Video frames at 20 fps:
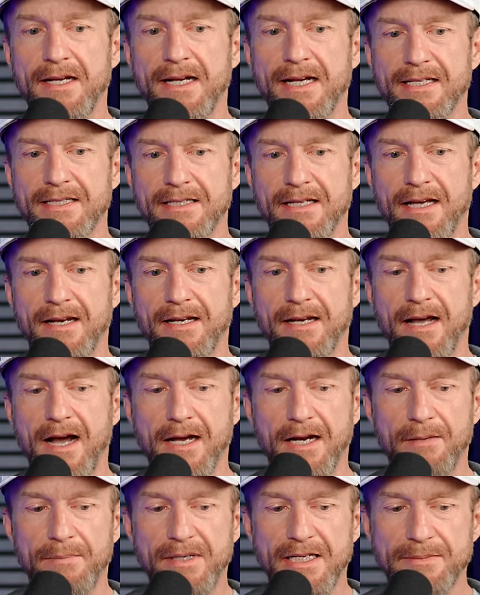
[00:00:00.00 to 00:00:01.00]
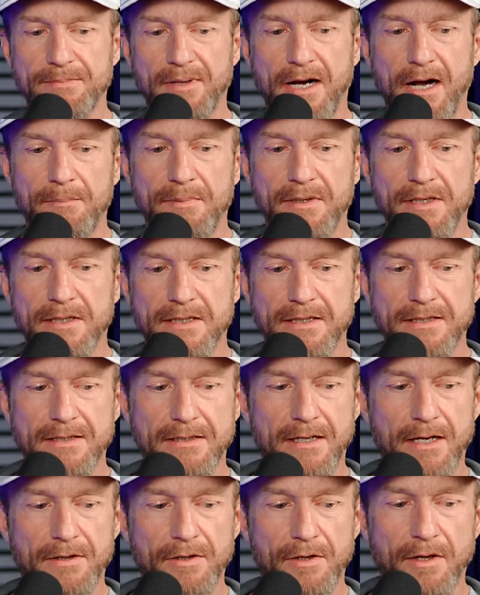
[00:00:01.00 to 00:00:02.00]
It's not going to be as poppy as
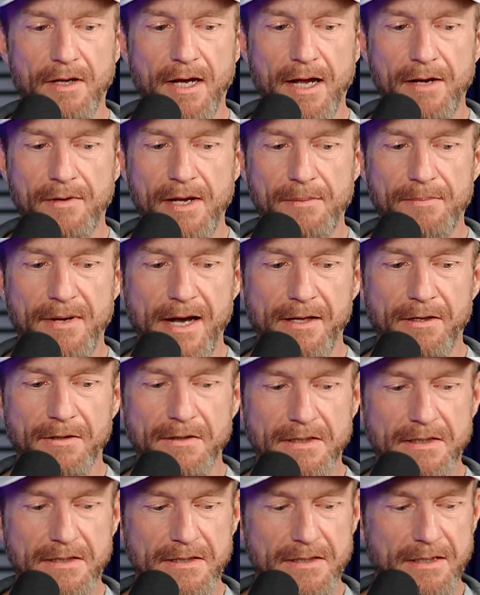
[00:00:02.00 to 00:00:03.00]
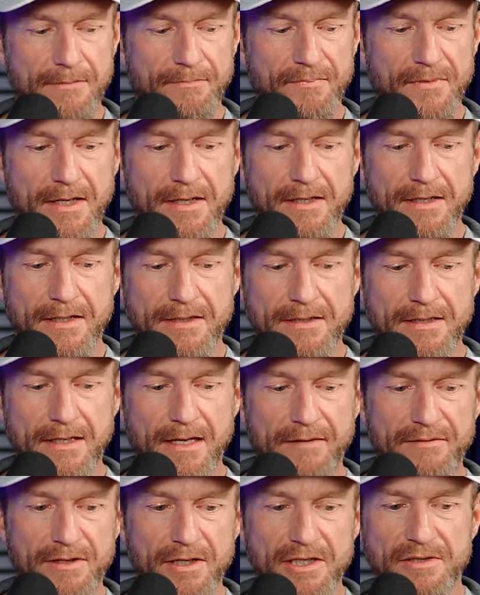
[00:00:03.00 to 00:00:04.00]
other lightweight paddles because it is a
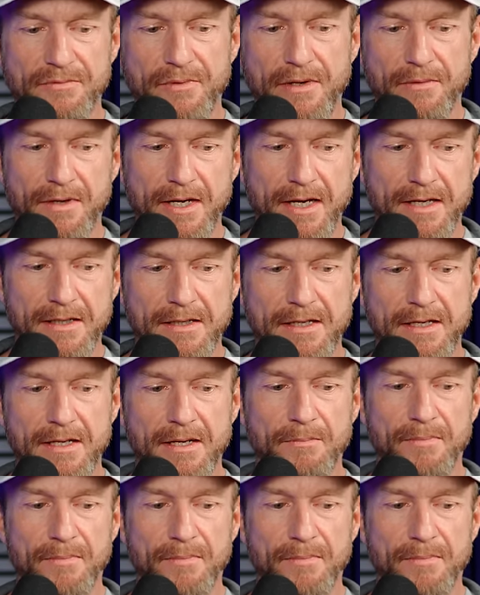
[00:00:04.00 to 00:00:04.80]
heavier swing weight,